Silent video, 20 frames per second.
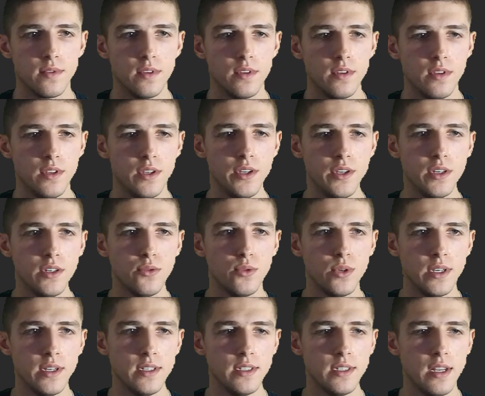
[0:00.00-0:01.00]
here,
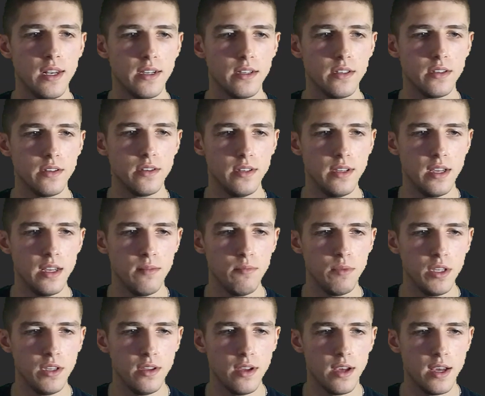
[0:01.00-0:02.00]
when I select the
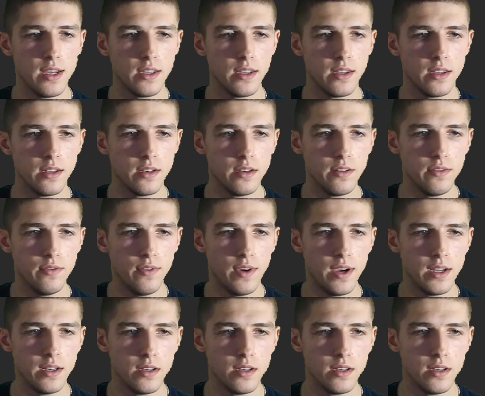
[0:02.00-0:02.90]
enemy, I can define the